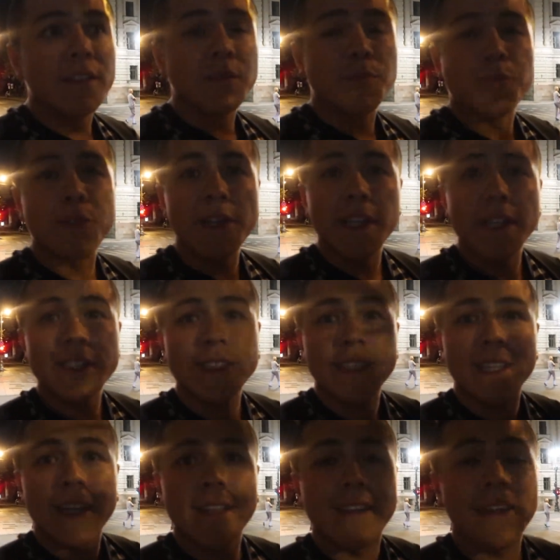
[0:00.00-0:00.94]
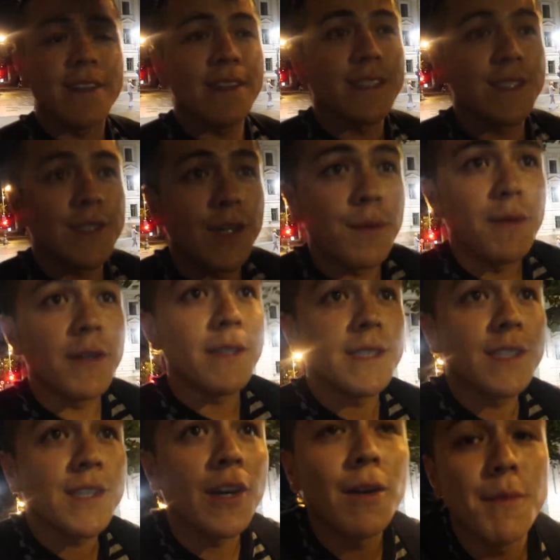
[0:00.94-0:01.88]
It's pretty sad that the summer
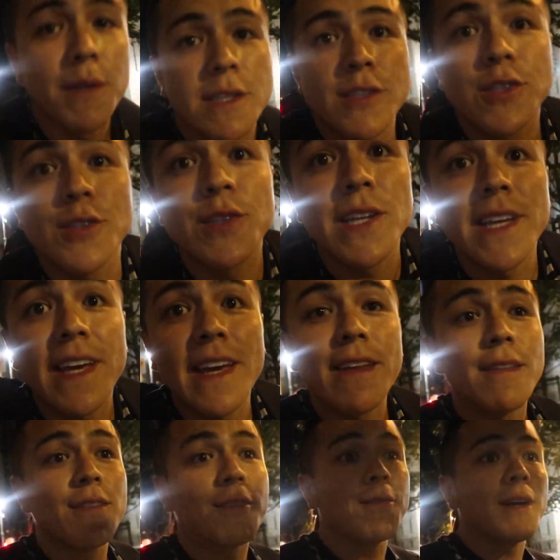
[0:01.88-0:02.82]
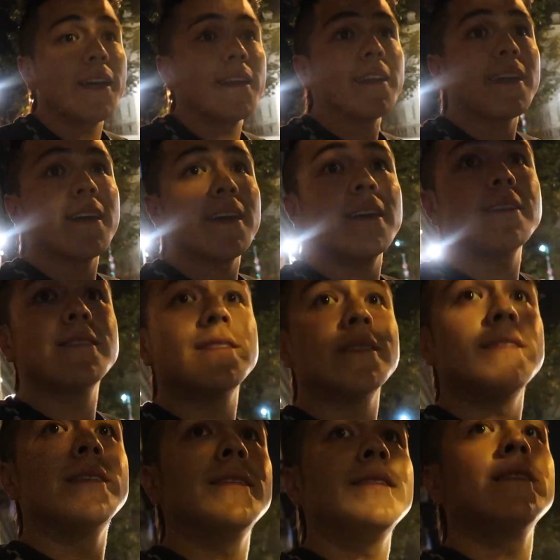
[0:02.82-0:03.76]
is coming to the end, right guys?
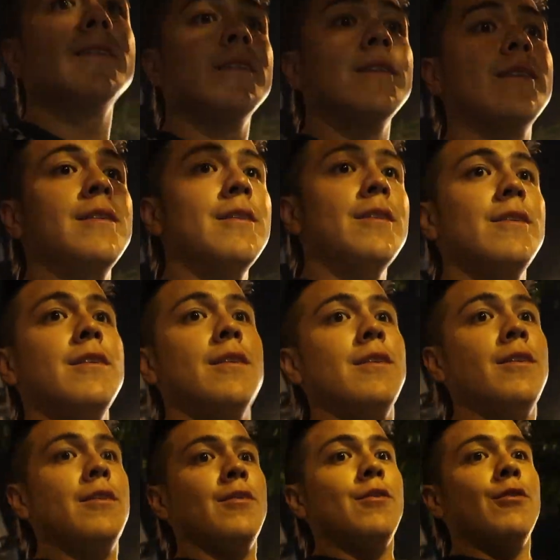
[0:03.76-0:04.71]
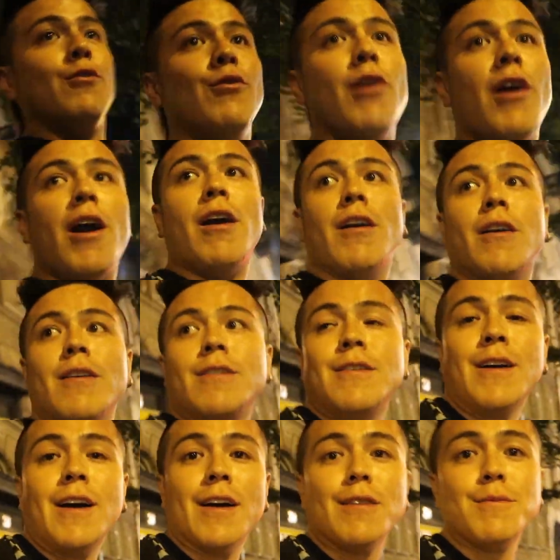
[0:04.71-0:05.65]
Wow,
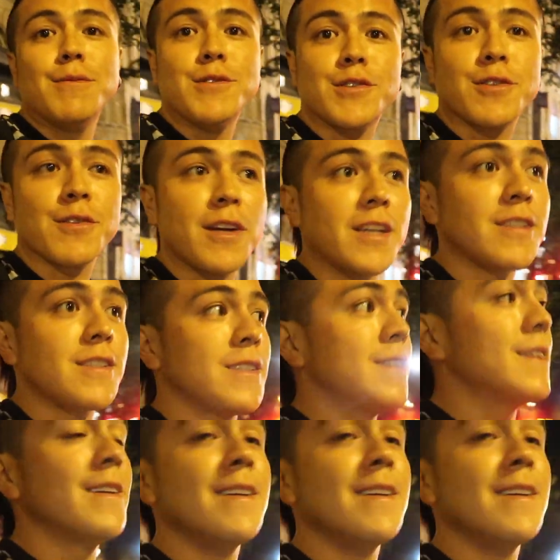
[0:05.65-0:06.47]
I almost crashed.